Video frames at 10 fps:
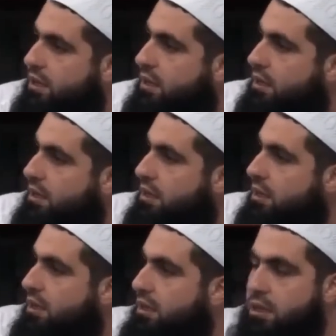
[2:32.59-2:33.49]

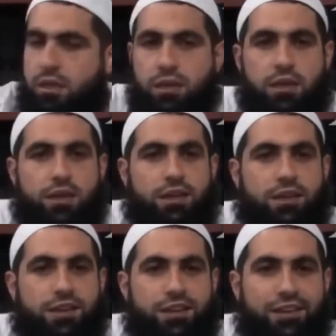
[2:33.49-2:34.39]

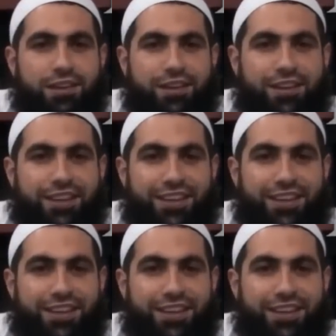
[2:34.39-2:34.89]
(silence)